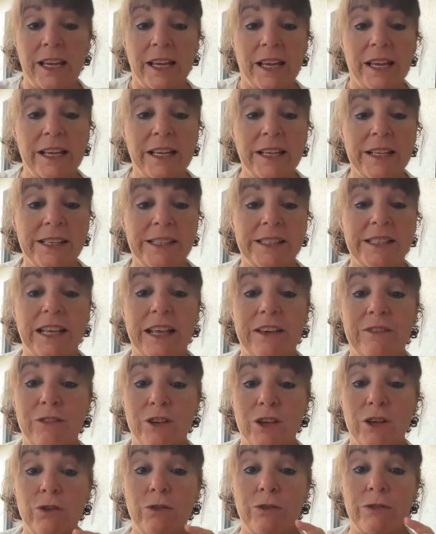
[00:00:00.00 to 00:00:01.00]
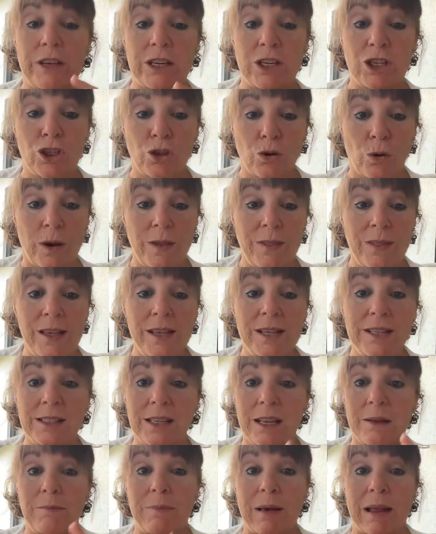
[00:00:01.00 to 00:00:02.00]
is if you've enjoyed
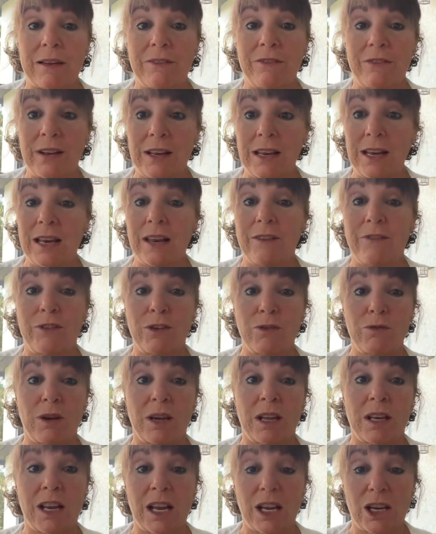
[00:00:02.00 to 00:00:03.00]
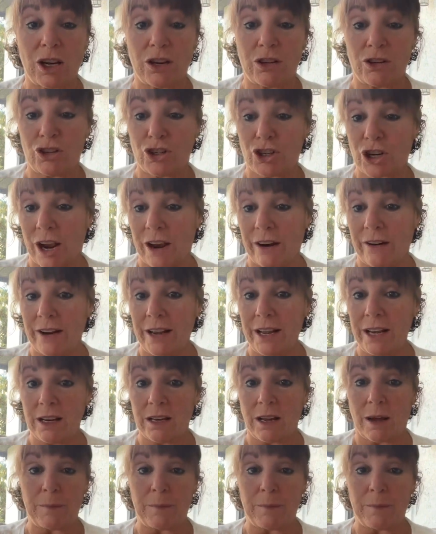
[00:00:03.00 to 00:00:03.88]
this and benefited, if you can share it.